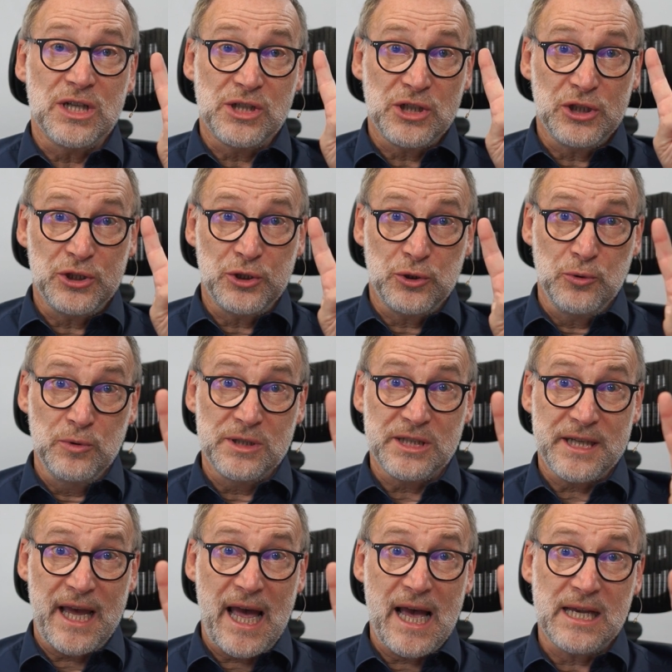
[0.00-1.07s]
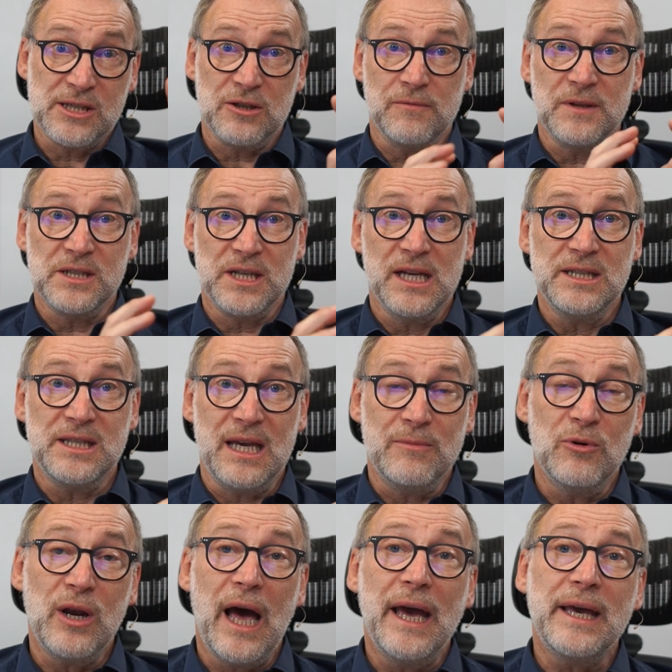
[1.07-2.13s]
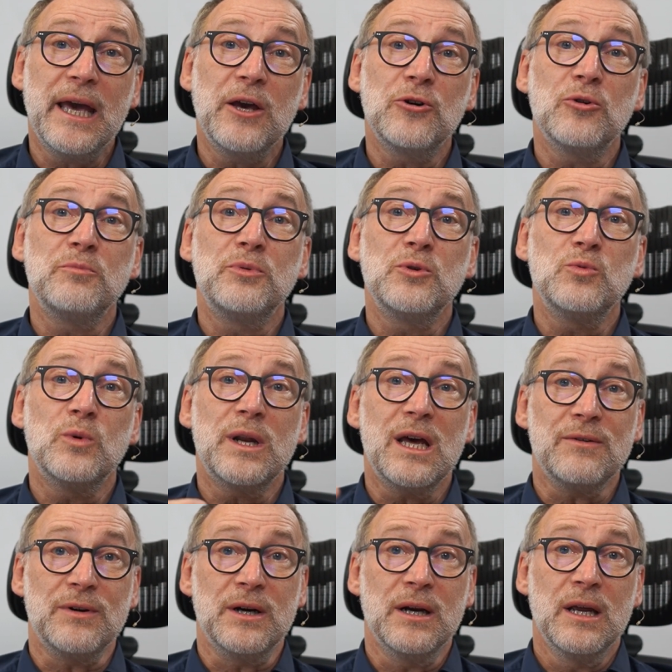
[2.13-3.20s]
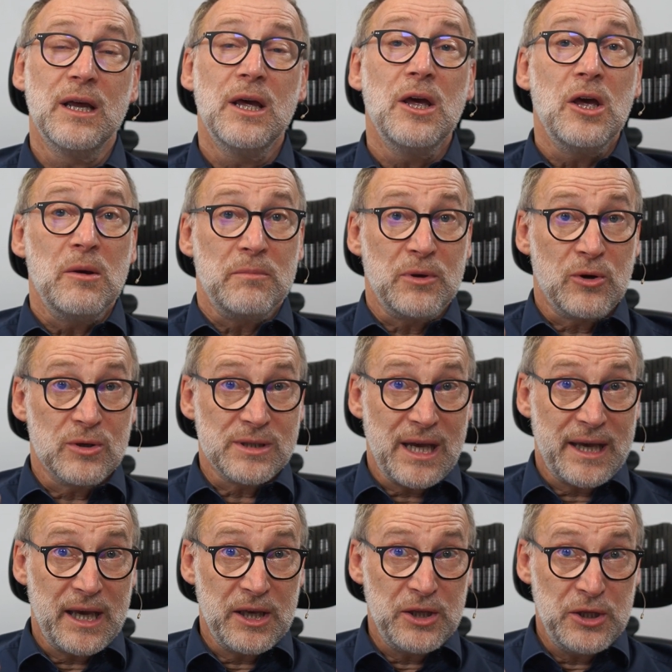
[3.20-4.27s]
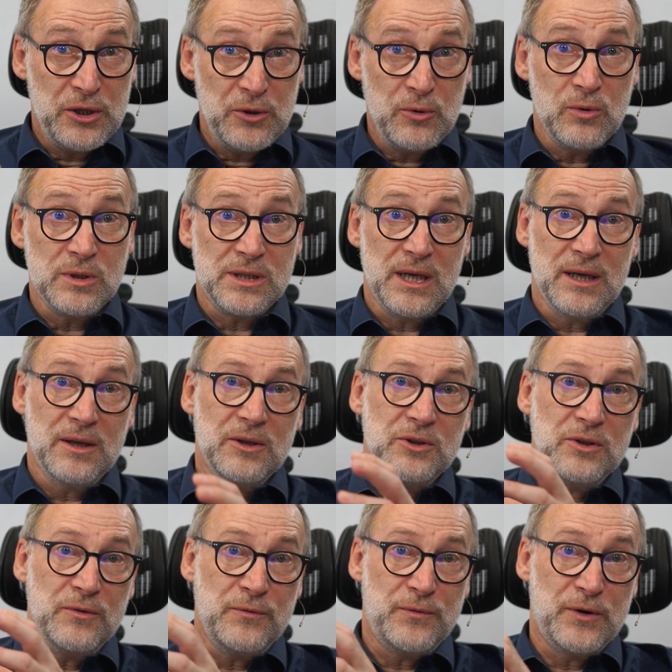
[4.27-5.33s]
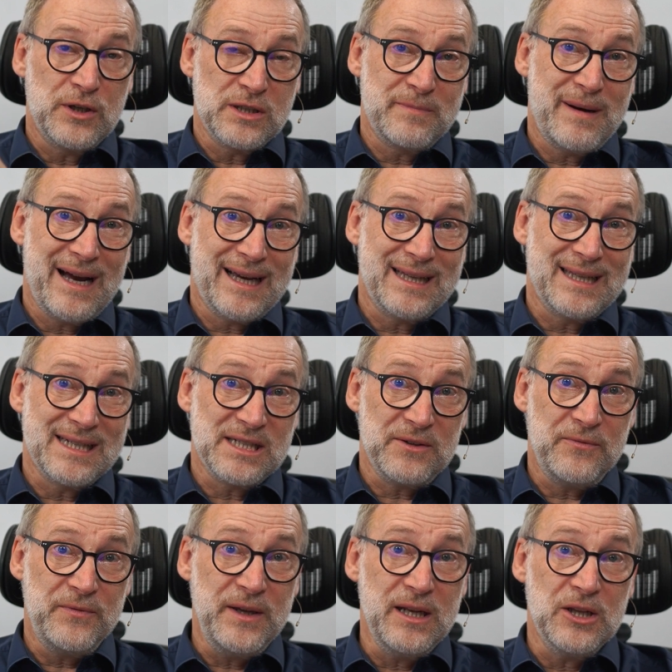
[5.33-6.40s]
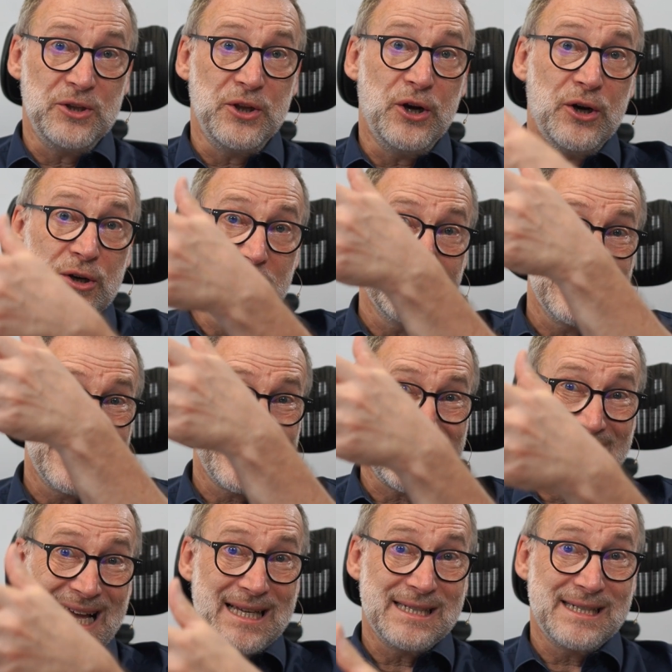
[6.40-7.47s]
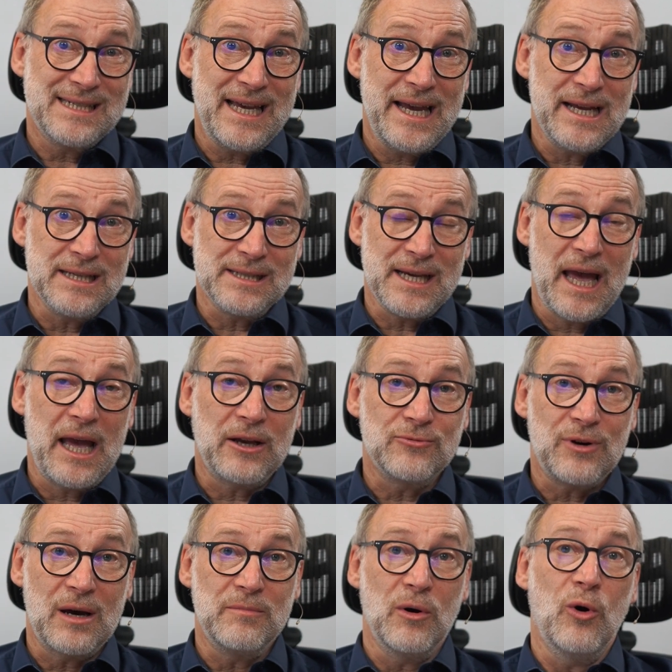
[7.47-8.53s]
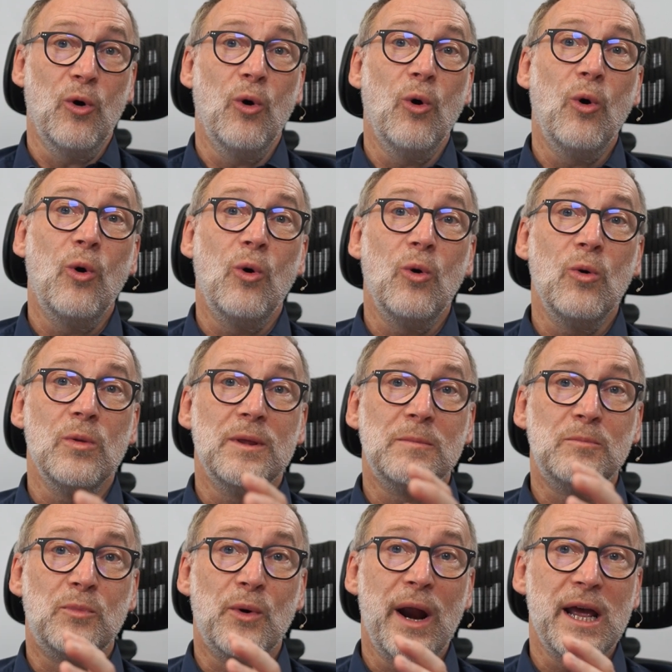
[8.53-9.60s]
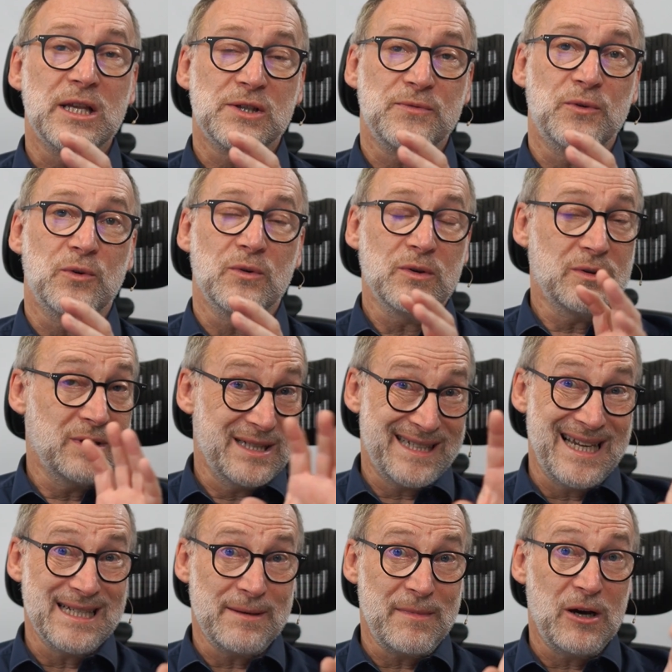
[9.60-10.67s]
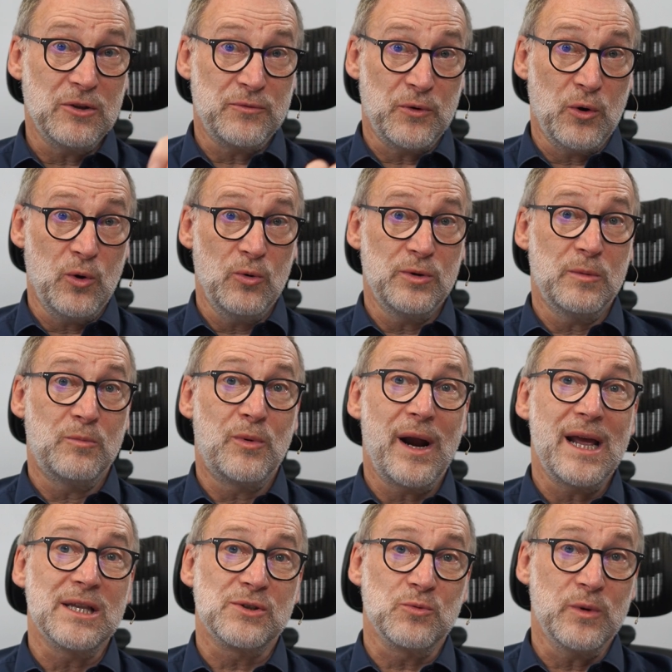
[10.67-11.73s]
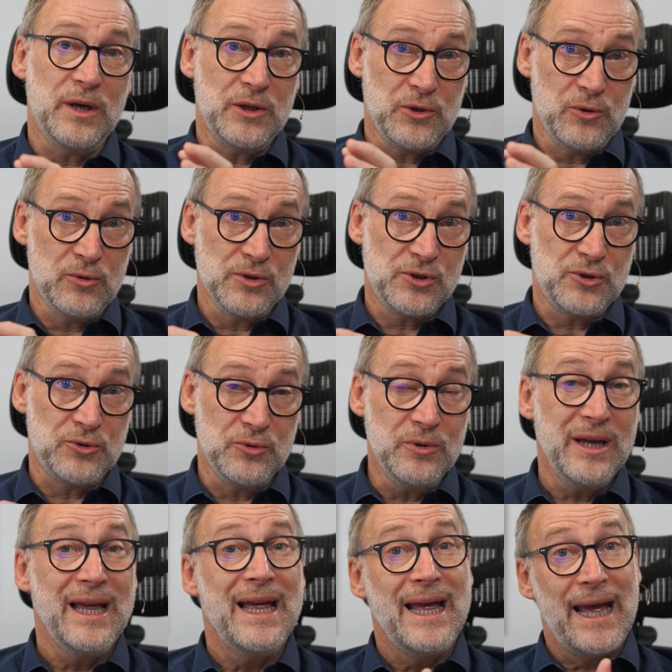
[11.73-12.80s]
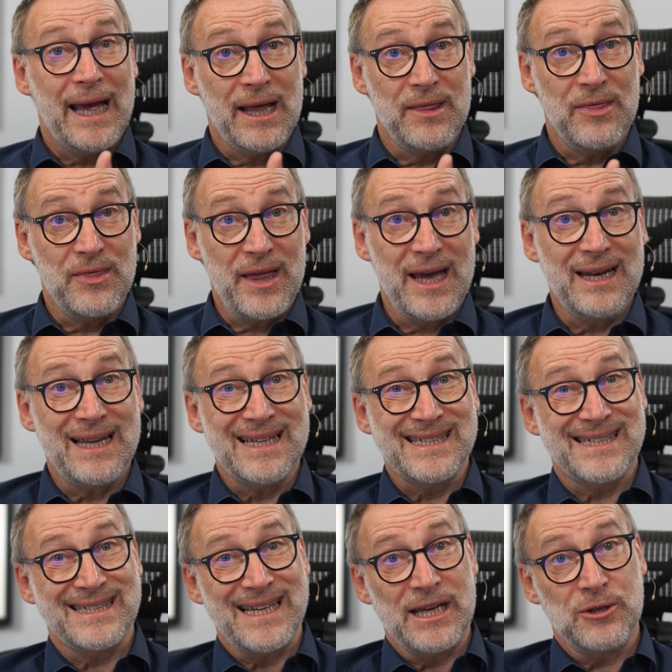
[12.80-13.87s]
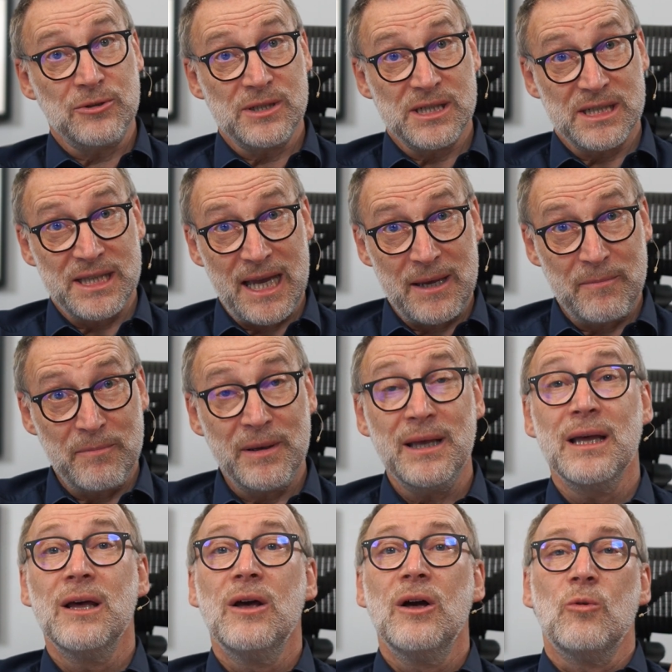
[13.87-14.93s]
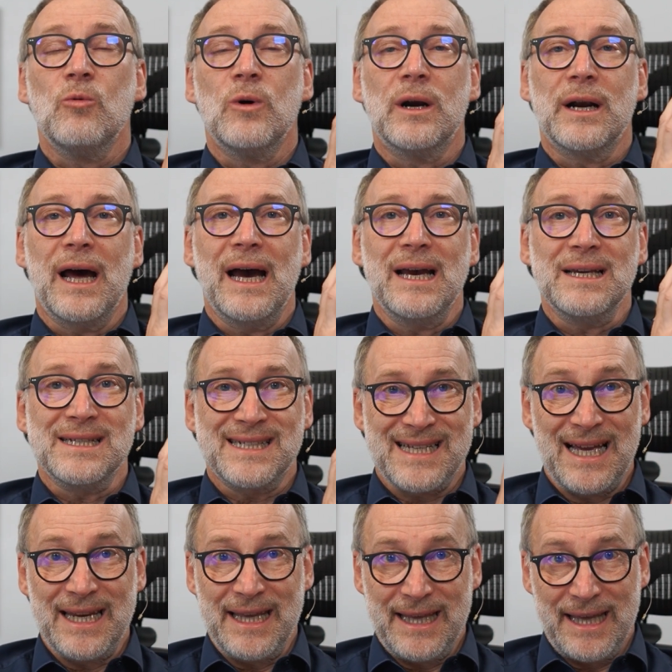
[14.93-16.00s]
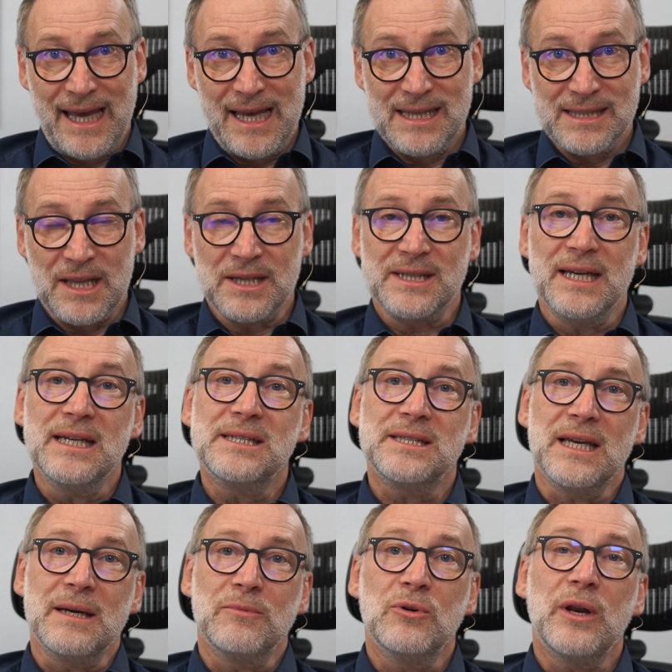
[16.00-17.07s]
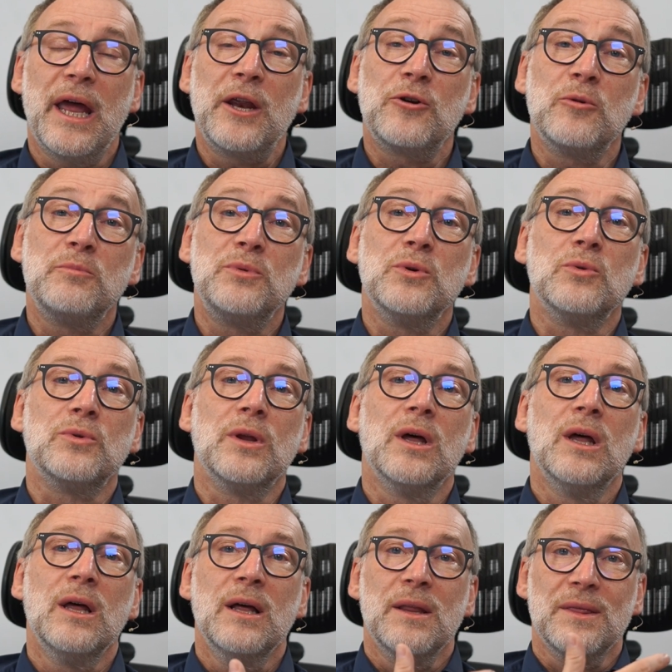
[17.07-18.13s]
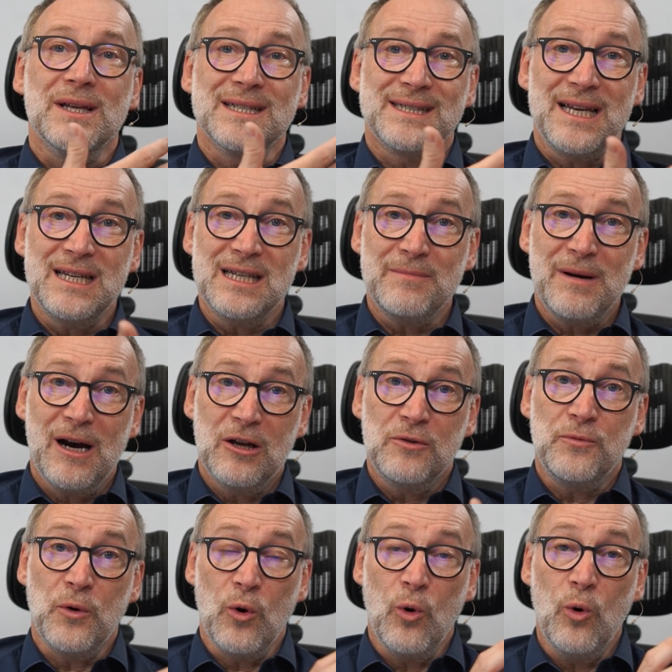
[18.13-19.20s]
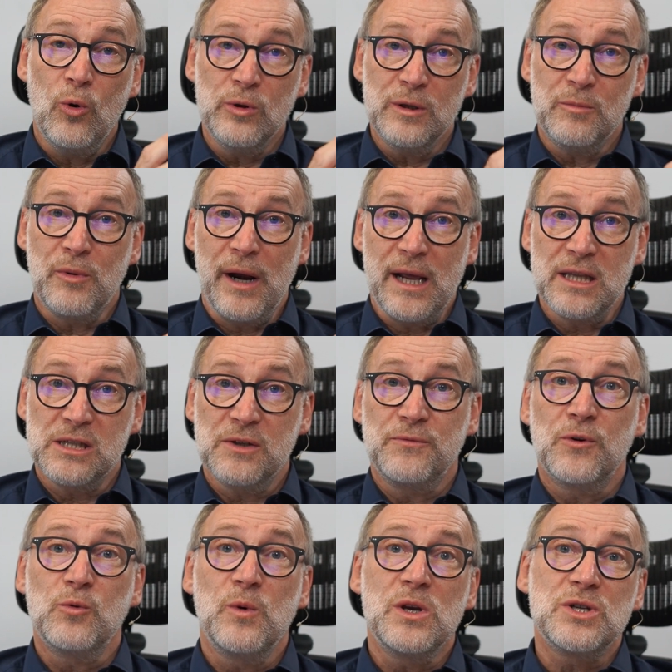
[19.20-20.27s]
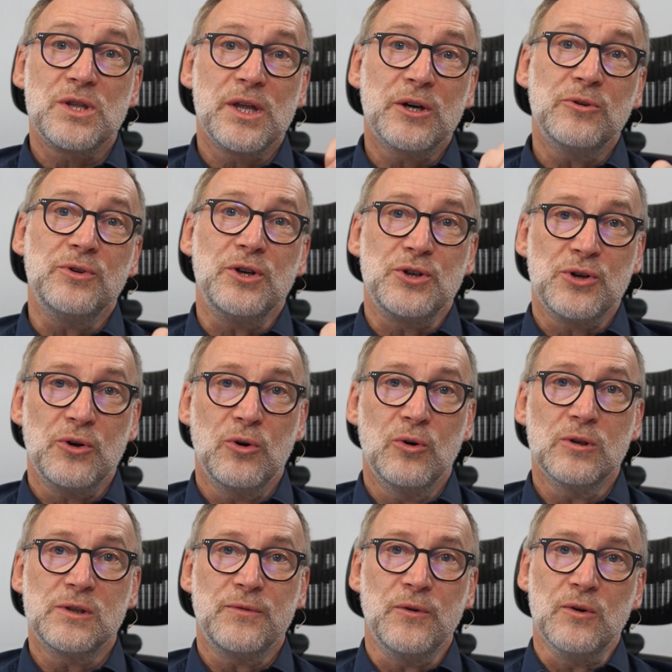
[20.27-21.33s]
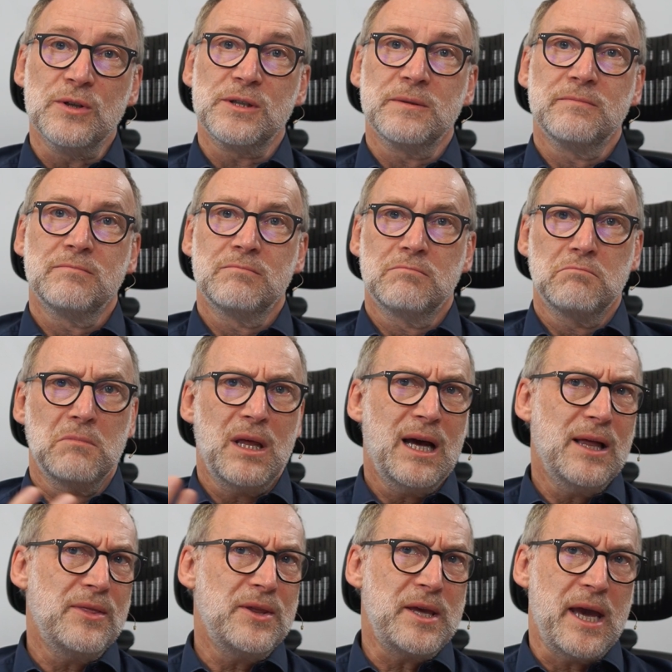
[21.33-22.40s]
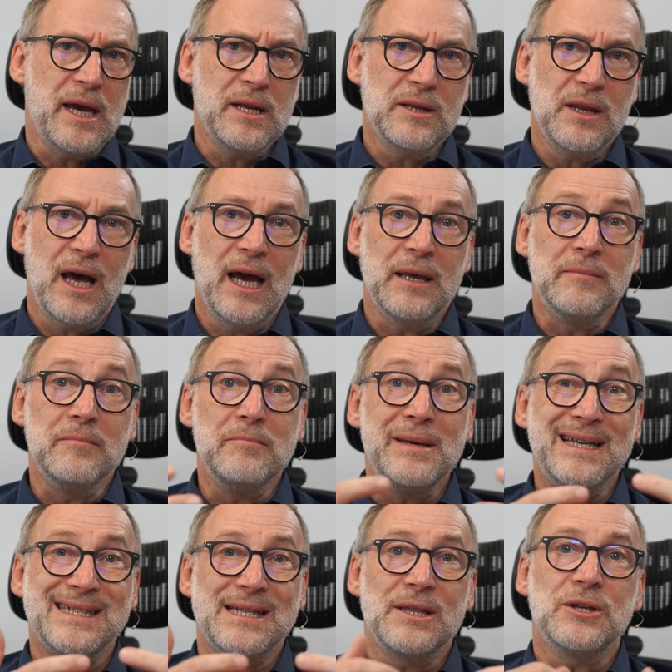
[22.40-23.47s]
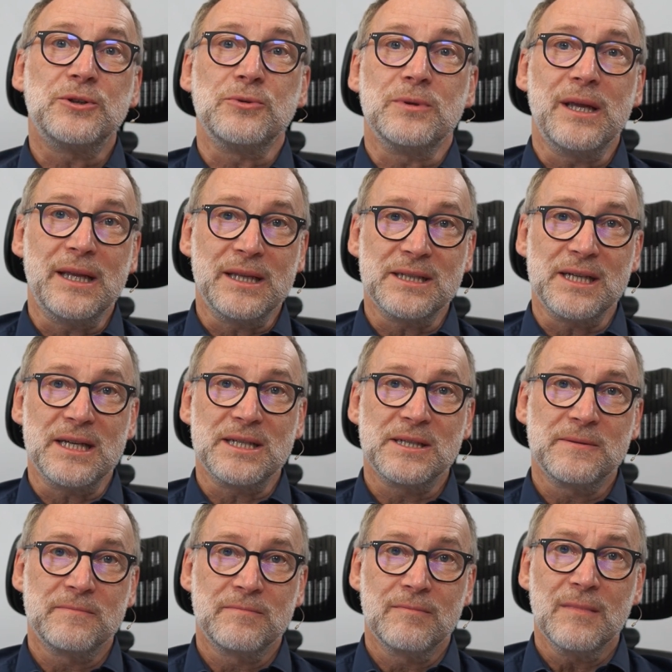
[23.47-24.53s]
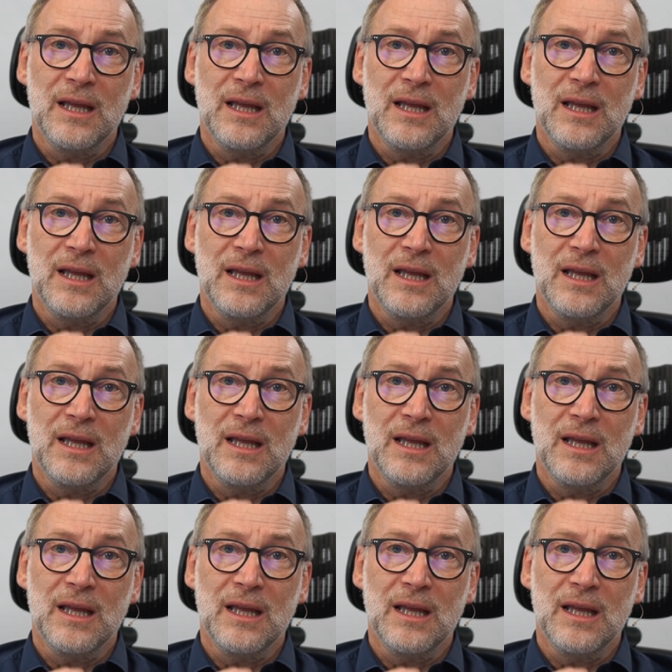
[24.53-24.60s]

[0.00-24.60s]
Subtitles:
just two scans of the sales table, I can compute whatever, because I can use the first bucket as a filter, scan sales and grab all the brands for the sales amount for all the brands where it holds true, and then a second step where I scan again the sales table and compute the sales amount for all the brands for which the condition holds false. At the end, I mix the two data sets.